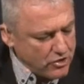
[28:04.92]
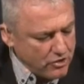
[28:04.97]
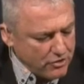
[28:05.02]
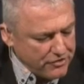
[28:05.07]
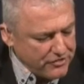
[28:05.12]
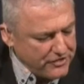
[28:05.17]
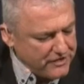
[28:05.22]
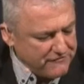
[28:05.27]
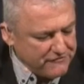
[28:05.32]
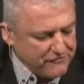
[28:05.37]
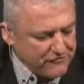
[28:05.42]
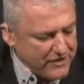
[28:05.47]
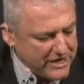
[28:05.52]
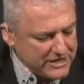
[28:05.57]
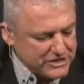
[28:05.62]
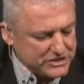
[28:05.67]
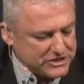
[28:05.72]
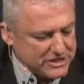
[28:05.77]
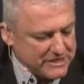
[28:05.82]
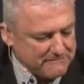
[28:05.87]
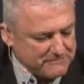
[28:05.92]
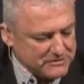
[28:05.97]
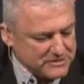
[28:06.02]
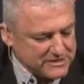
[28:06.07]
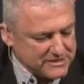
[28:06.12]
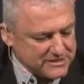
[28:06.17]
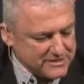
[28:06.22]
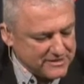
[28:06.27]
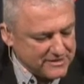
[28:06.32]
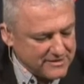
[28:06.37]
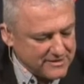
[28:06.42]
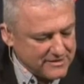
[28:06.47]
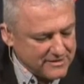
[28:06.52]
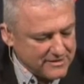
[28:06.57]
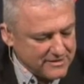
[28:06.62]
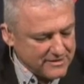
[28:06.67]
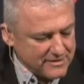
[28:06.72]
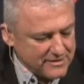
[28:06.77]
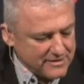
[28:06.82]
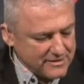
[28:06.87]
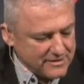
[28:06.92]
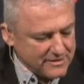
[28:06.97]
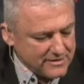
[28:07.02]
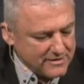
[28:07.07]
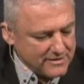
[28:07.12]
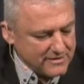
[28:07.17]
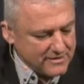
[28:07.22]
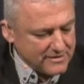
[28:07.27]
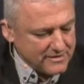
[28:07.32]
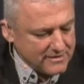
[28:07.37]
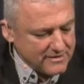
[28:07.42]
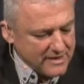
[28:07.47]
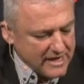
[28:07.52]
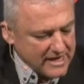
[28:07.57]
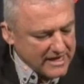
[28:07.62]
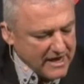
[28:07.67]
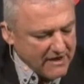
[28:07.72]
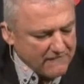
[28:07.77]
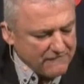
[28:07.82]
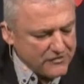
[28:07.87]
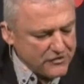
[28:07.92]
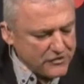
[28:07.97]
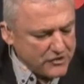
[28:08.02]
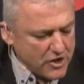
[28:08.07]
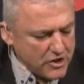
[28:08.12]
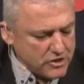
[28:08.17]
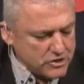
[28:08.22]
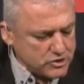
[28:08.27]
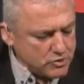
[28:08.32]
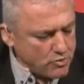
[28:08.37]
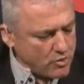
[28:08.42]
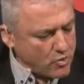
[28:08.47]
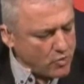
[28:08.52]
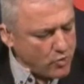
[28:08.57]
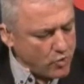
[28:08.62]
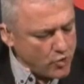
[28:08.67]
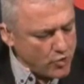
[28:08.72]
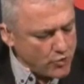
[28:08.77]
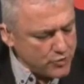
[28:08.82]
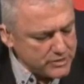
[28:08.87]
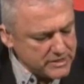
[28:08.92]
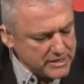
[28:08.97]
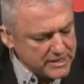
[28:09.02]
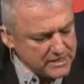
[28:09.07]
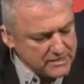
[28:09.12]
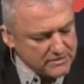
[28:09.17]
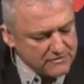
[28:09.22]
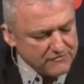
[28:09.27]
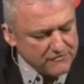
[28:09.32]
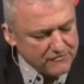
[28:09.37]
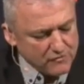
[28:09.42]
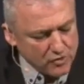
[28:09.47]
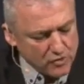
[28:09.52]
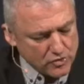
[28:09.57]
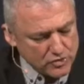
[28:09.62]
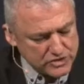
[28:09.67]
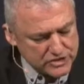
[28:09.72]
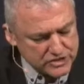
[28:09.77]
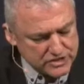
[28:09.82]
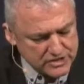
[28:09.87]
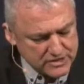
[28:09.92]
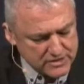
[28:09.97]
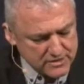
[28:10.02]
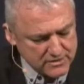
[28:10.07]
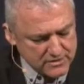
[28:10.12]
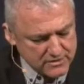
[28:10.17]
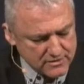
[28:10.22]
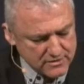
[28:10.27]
healthy friendships. Comfort those who are wounded in divorce.